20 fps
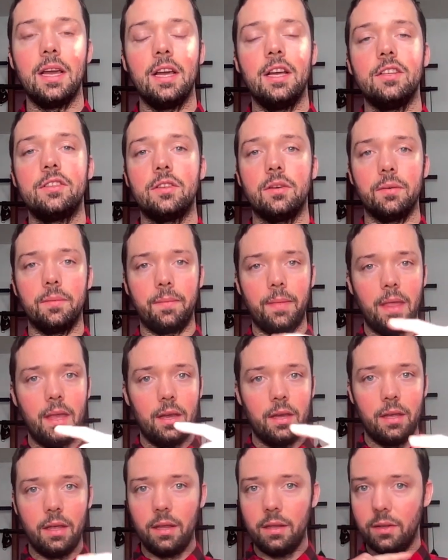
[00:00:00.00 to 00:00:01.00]
So
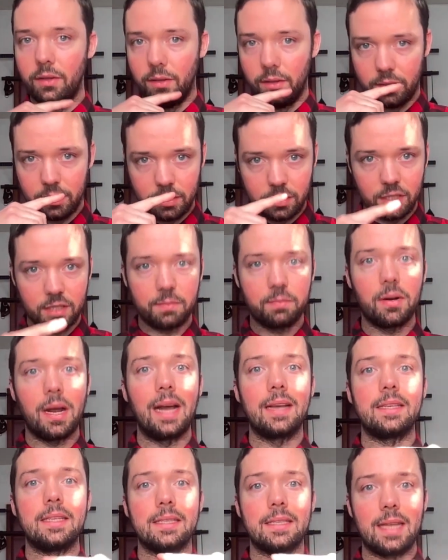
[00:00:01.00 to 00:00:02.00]
you could just
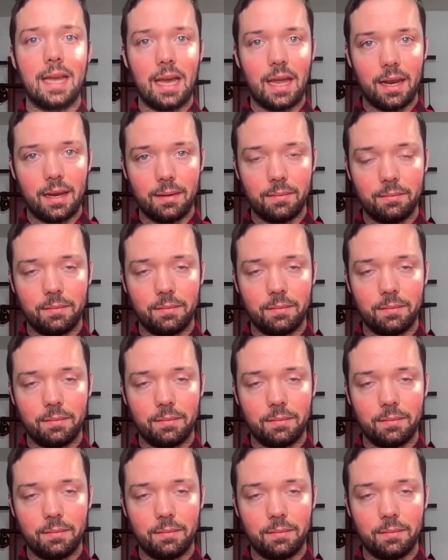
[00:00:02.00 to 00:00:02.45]
practice that,